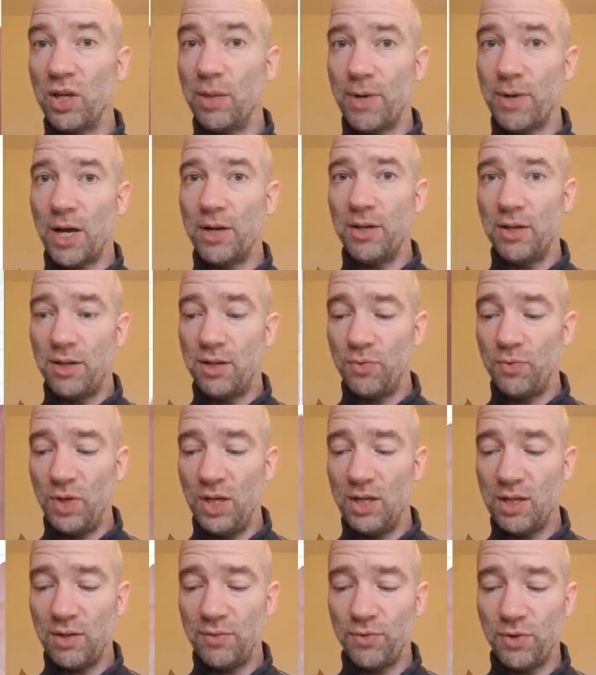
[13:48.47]
about the
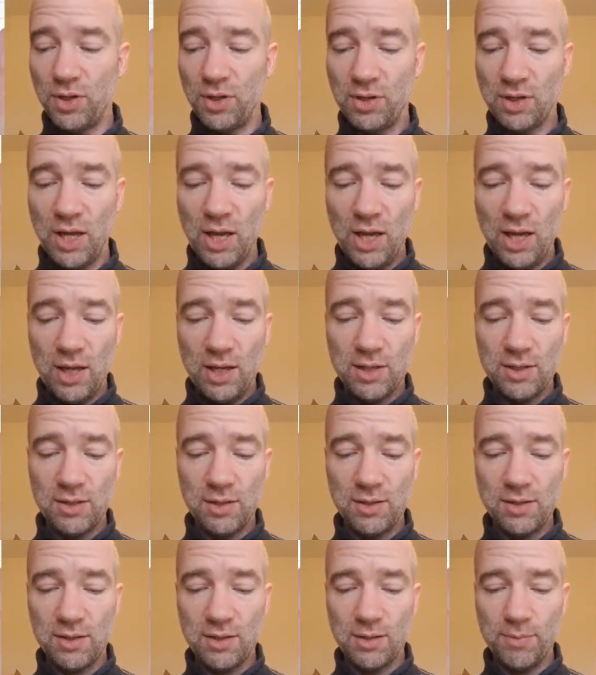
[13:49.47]
3 different
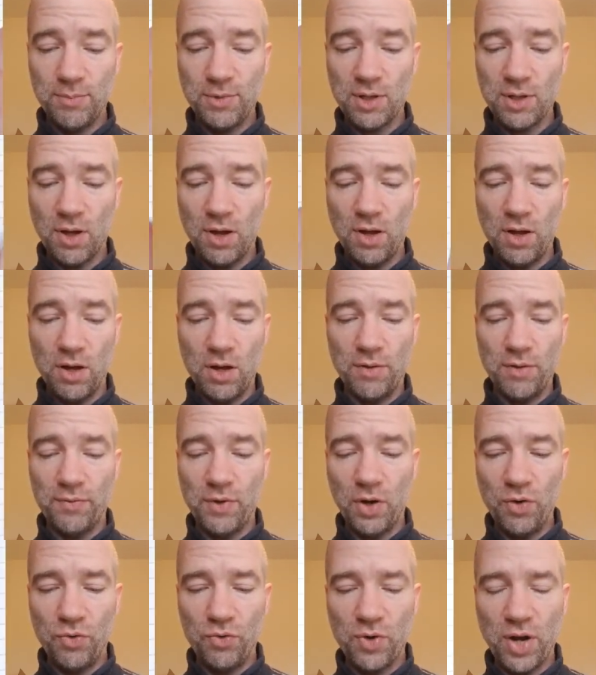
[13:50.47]
systems of
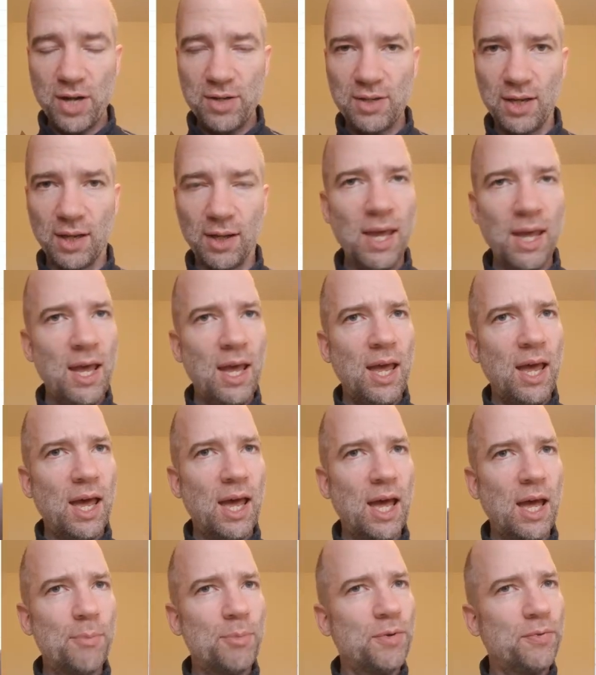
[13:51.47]
writing.
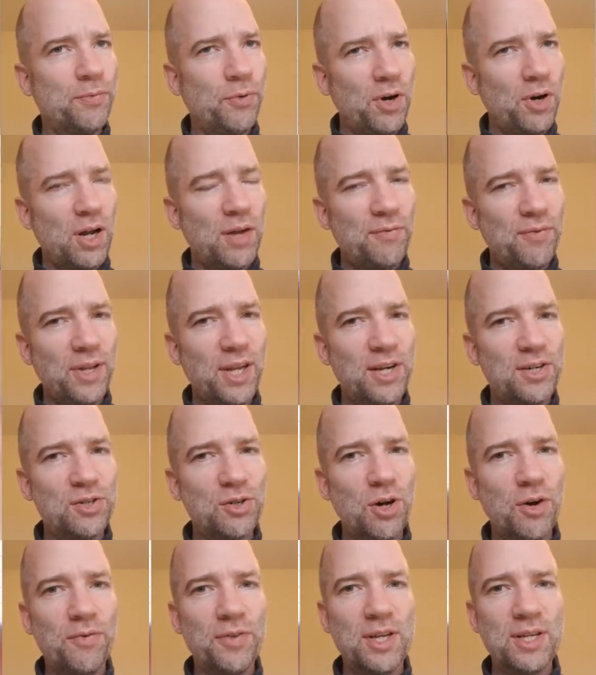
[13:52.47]
Before I finish
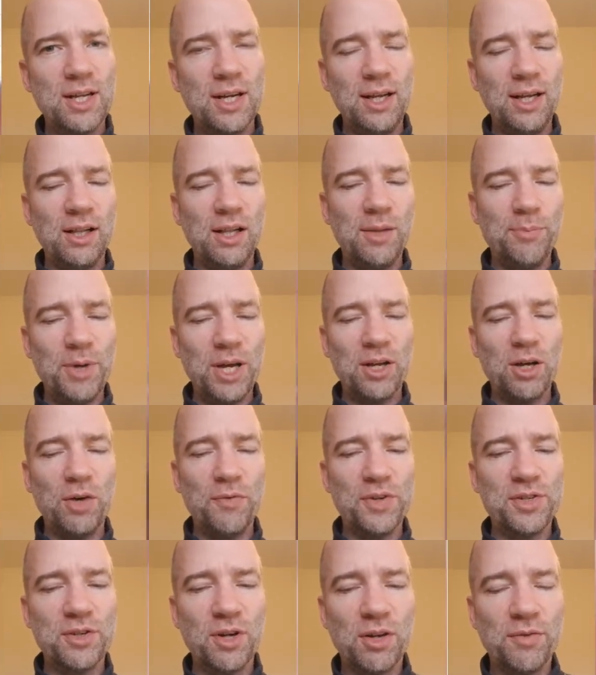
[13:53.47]
off, there's a little bit
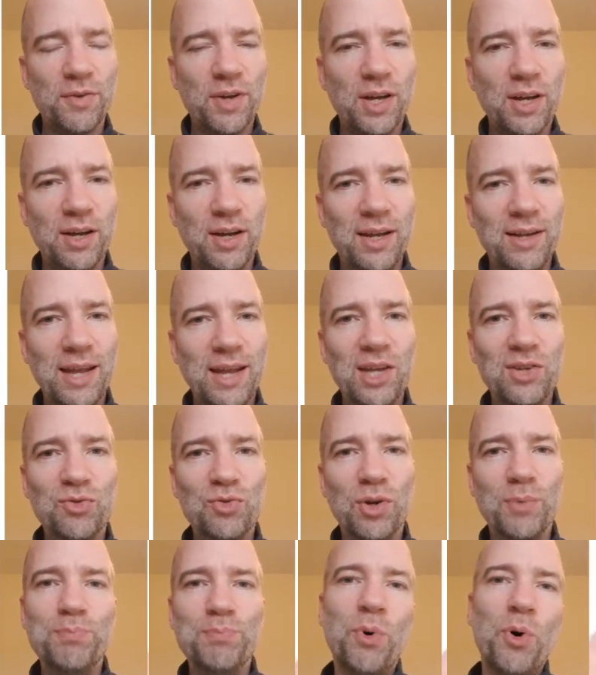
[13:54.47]
of a sort of an
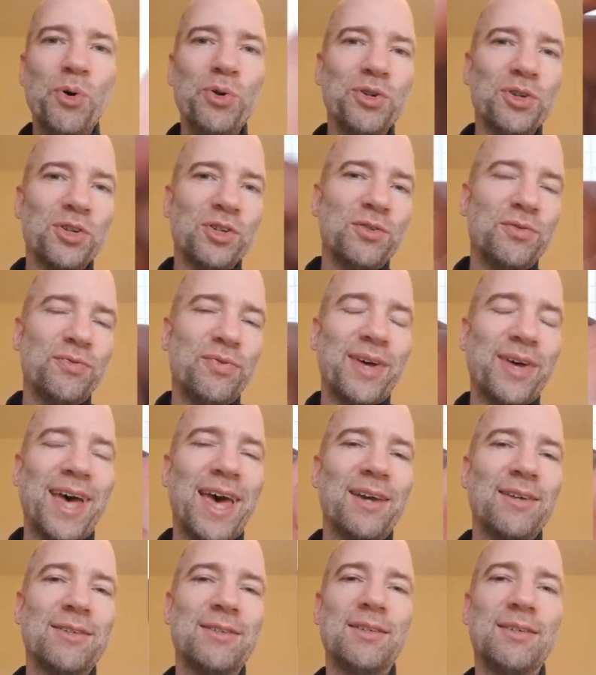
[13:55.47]
extra bonus
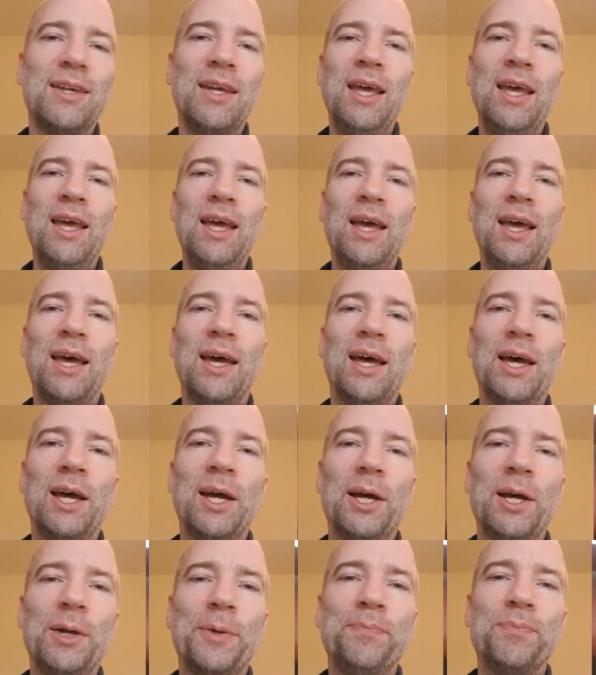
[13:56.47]
fact.
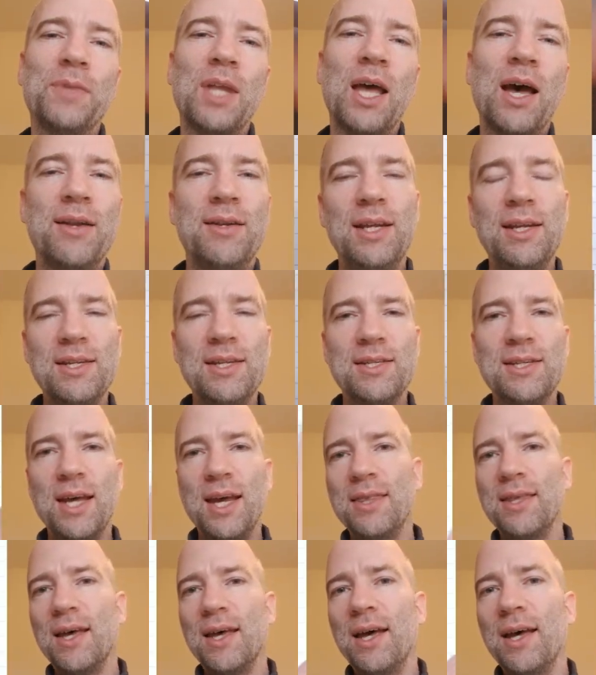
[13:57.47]
I did
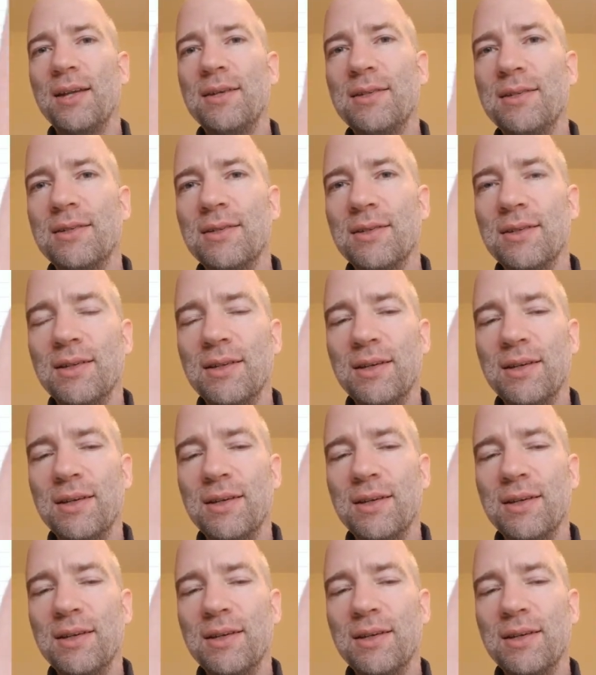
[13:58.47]
say that